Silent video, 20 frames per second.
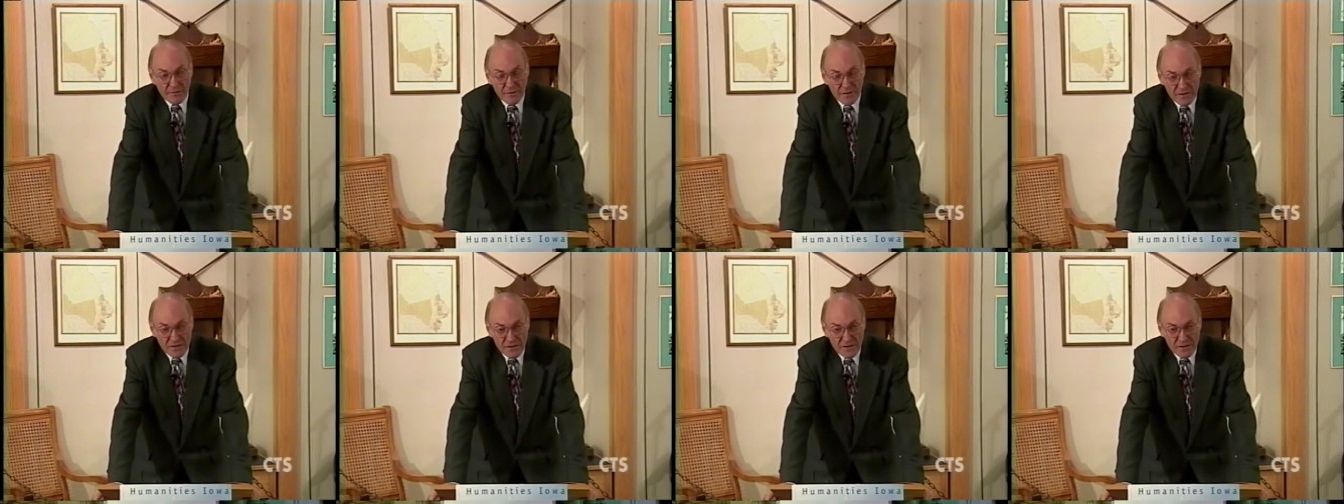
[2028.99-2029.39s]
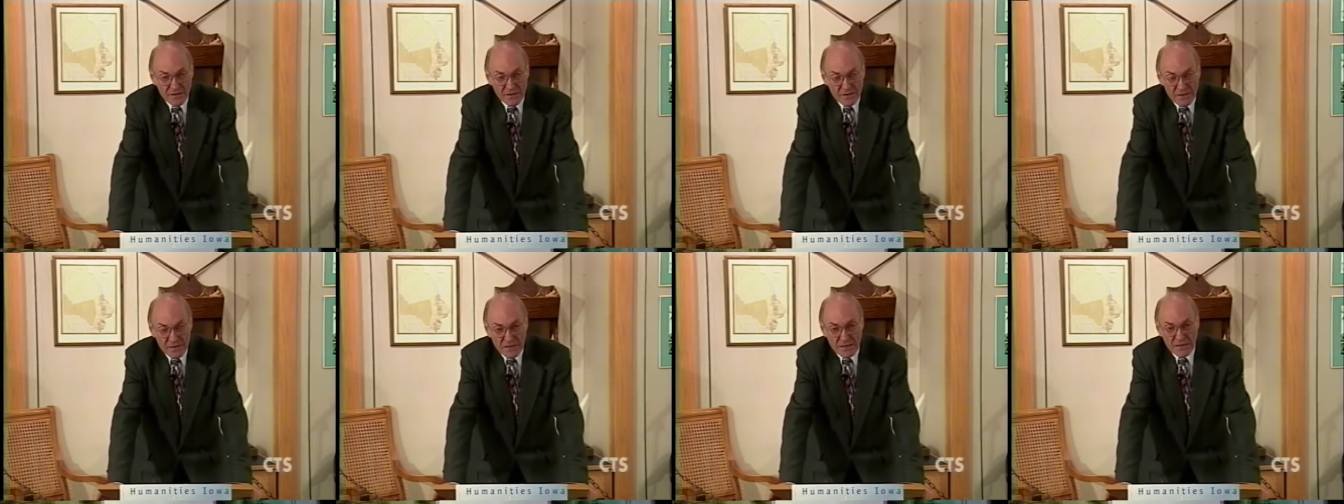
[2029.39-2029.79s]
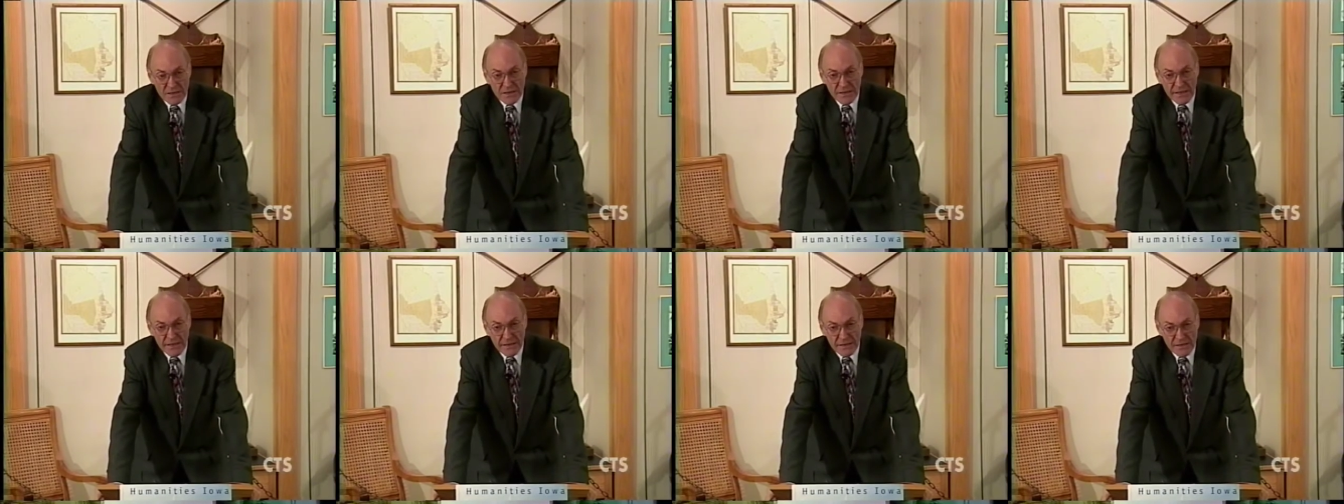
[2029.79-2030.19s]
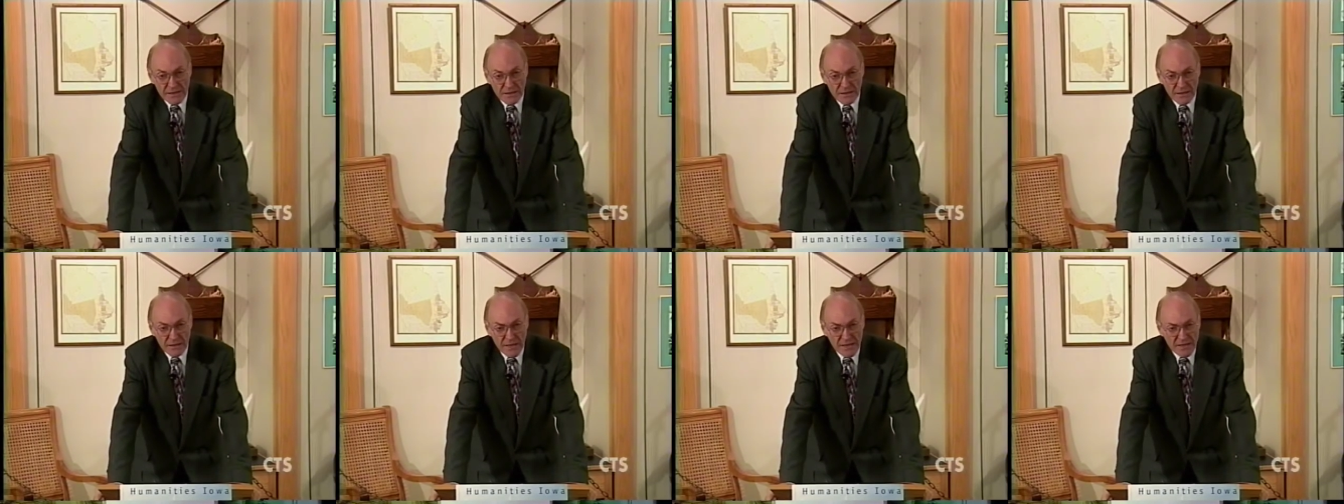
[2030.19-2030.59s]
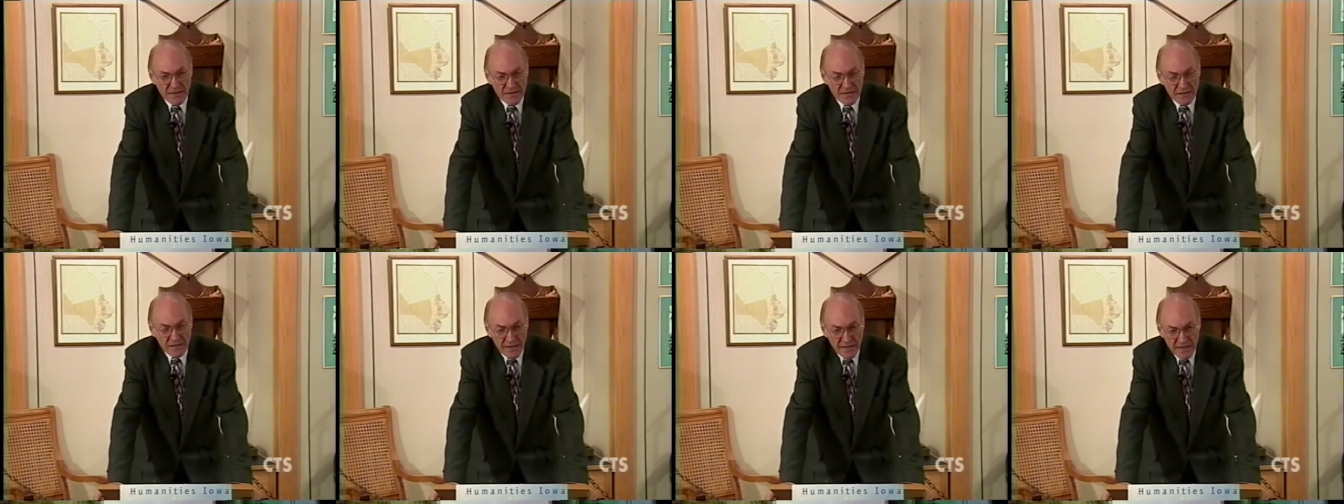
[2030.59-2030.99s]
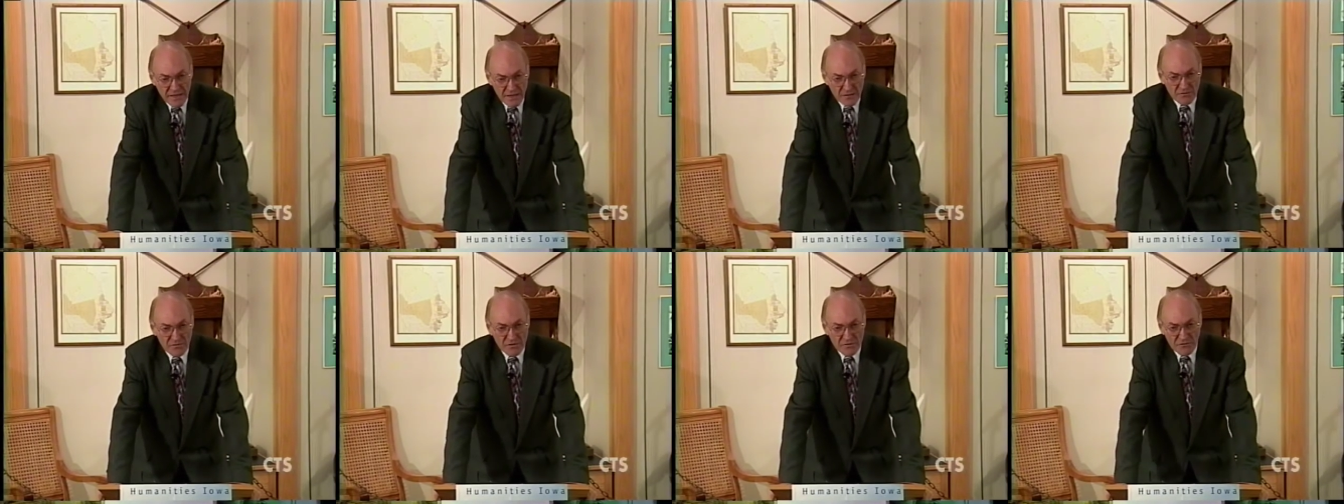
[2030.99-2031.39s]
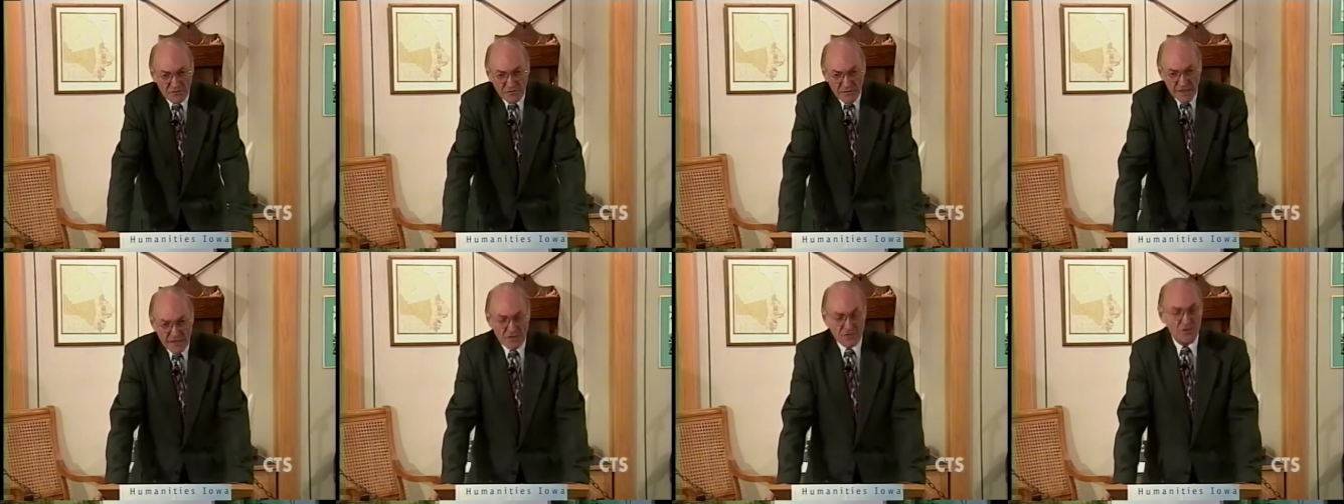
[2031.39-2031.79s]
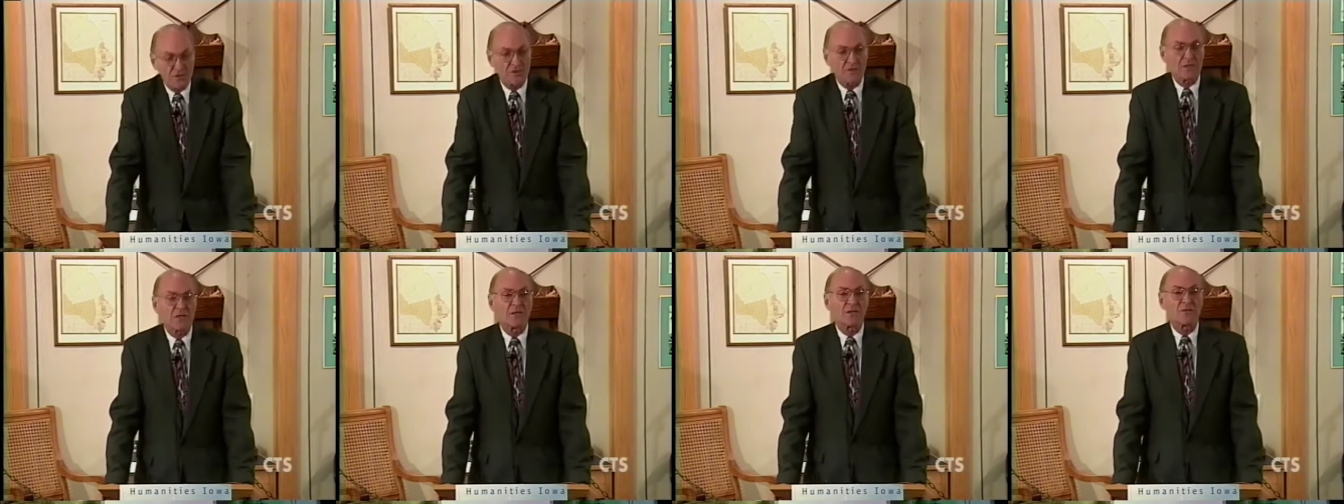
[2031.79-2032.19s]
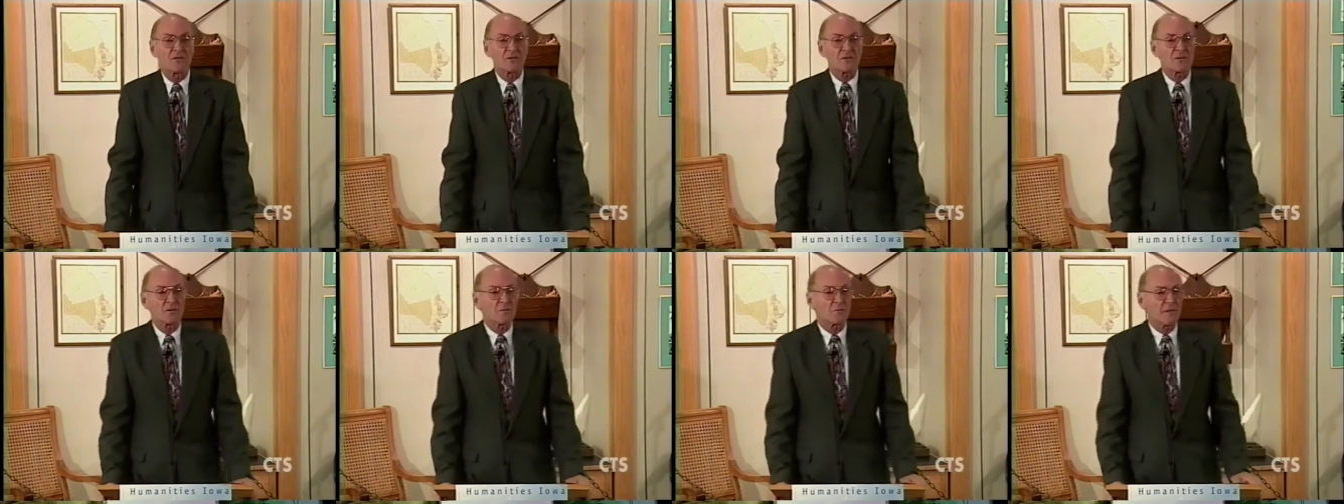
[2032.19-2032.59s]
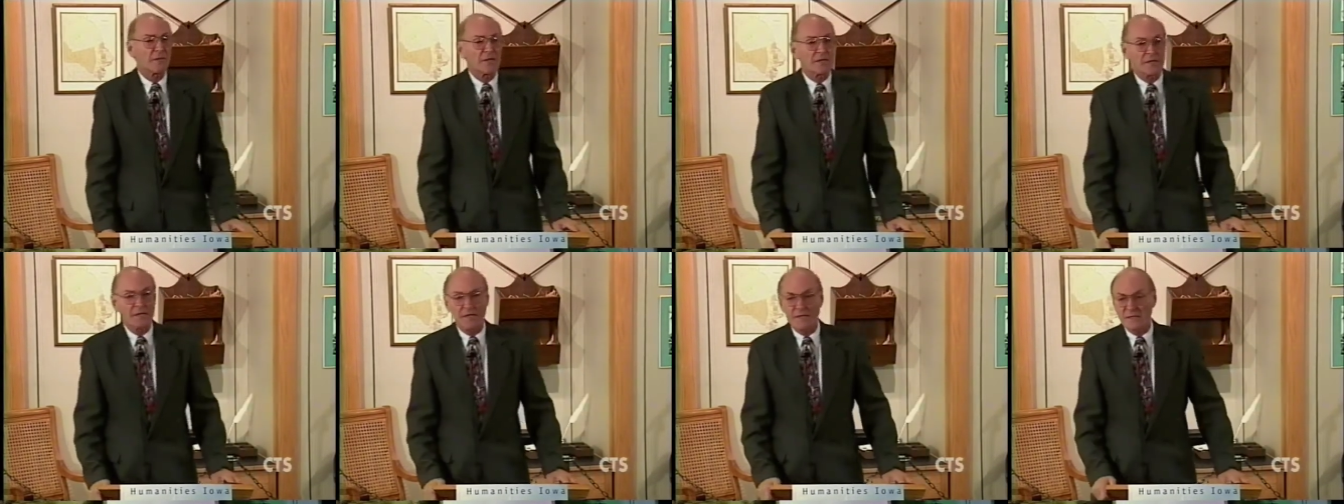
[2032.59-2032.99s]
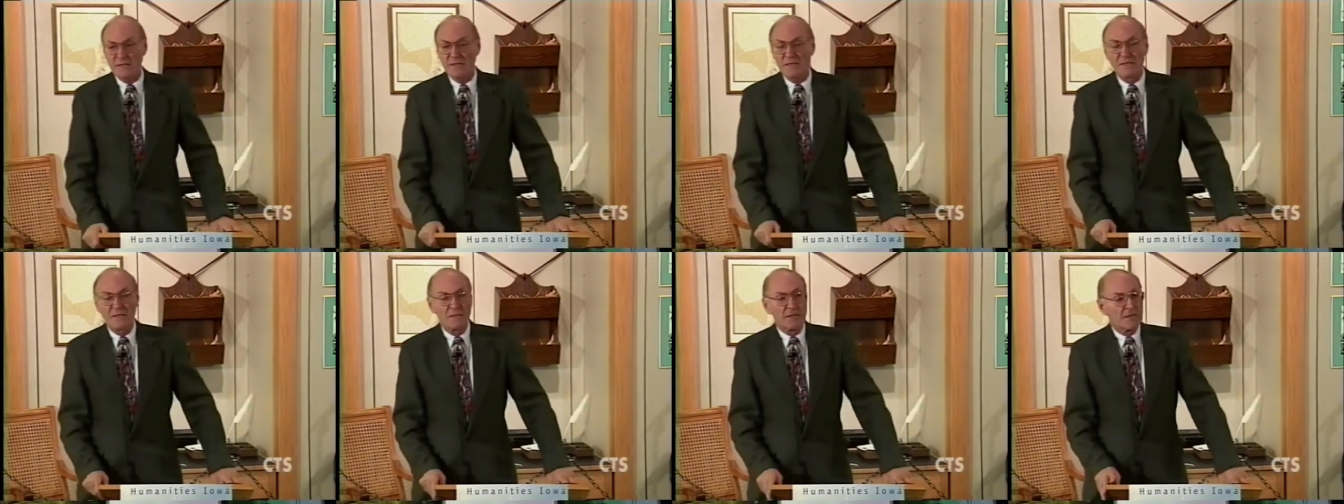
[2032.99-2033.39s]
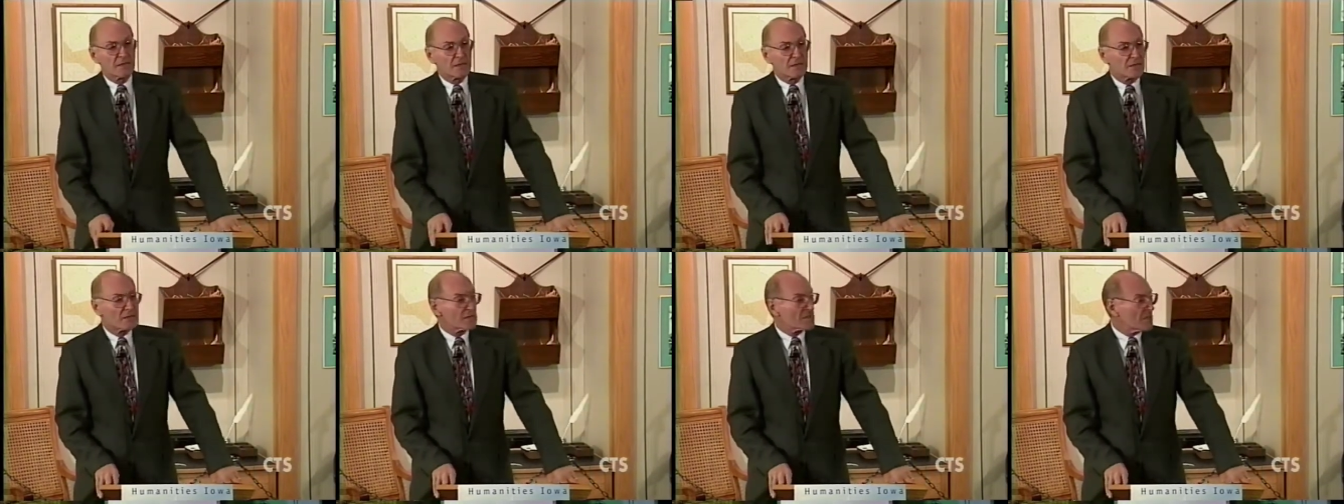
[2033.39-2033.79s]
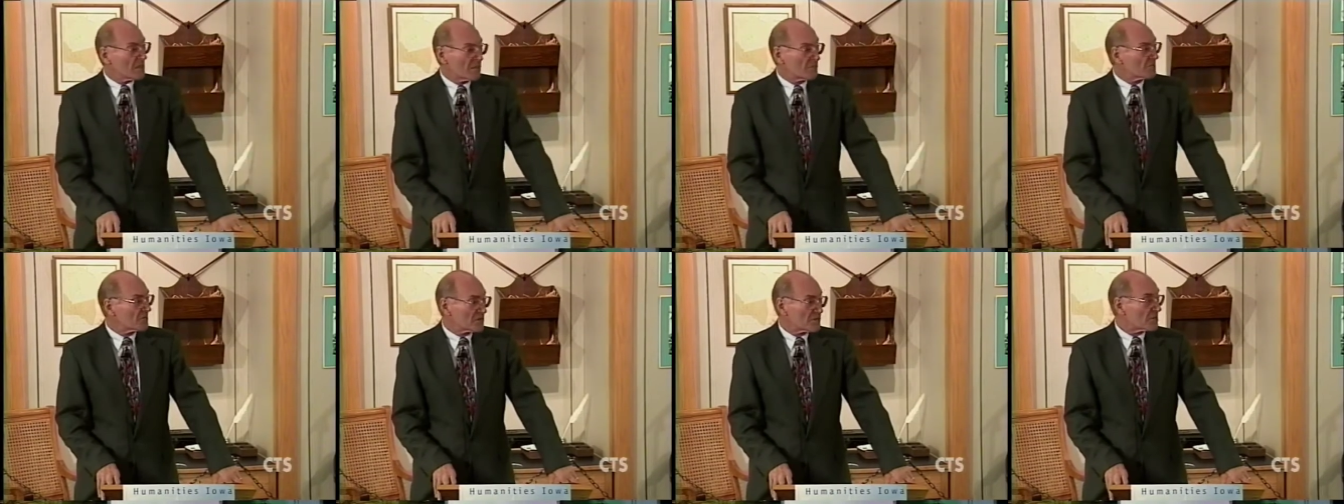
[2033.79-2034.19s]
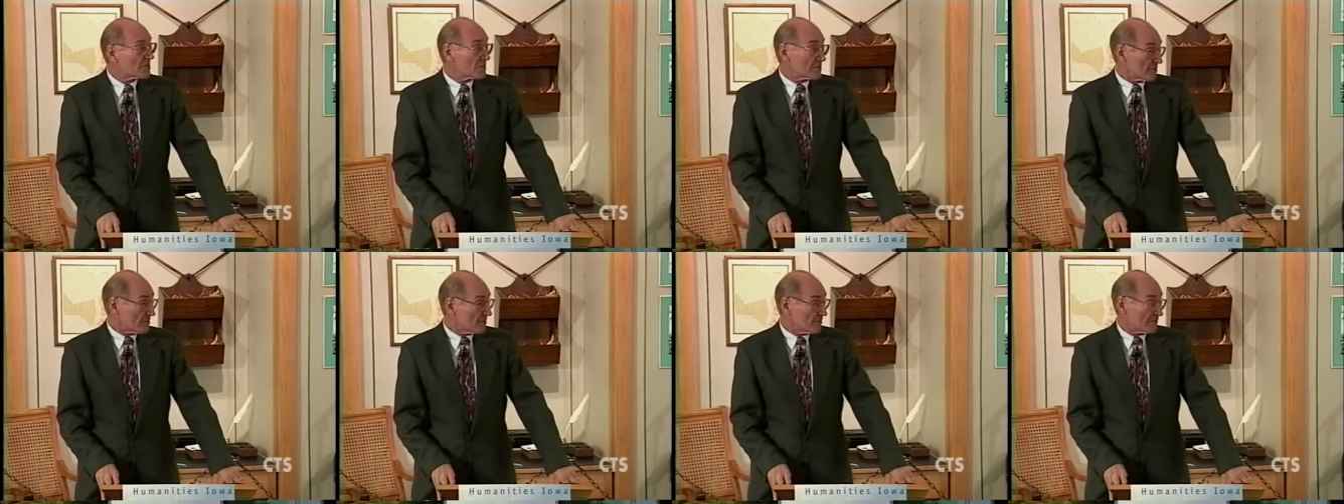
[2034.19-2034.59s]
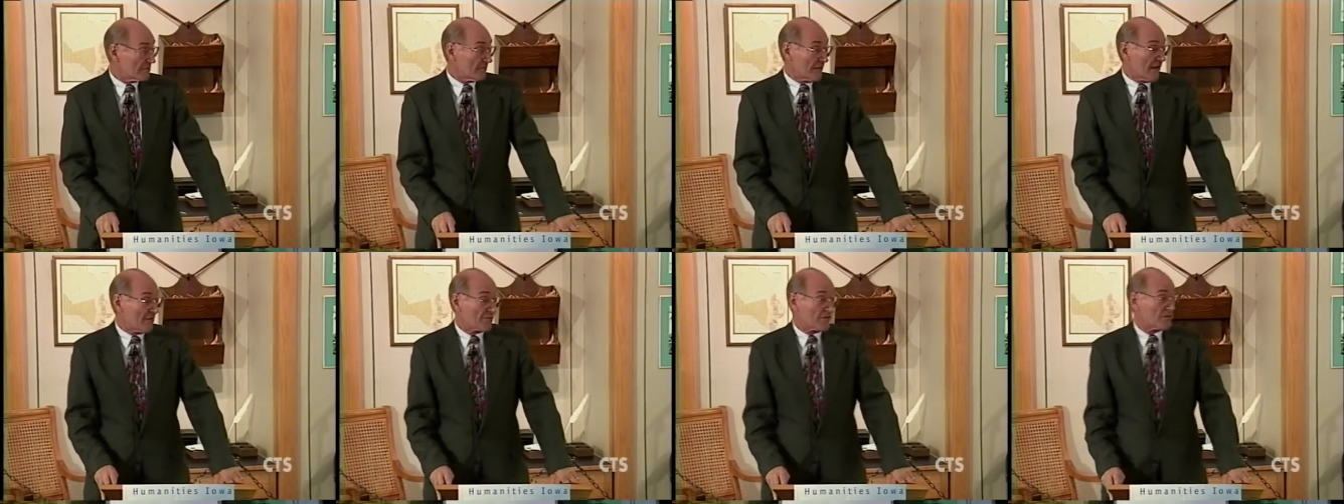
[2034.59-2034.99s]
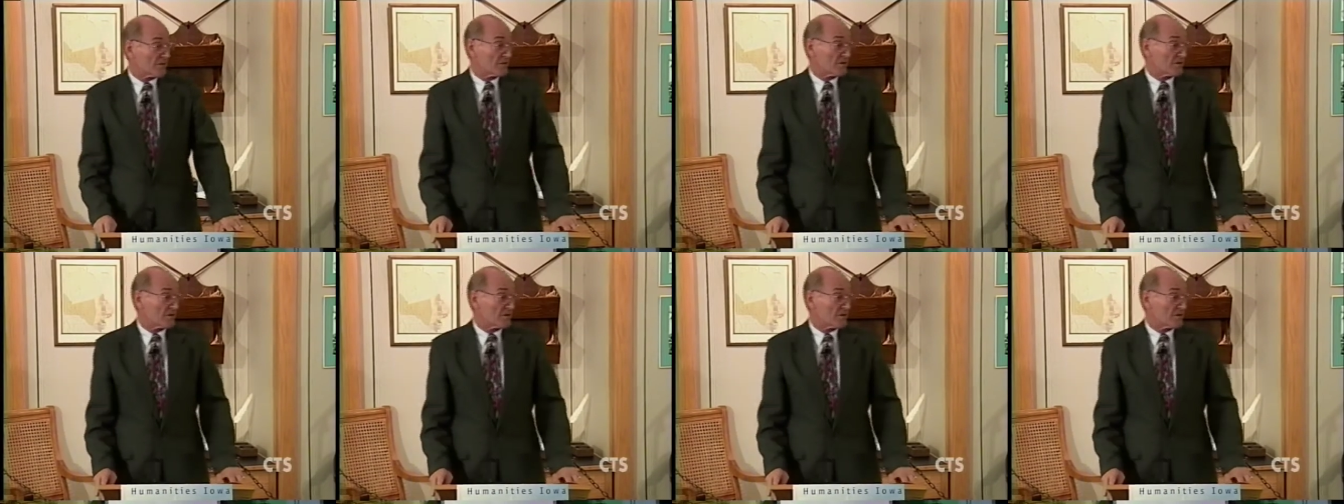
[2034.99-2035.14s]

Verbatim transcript: this disease as, an, as a native infection in North America seems never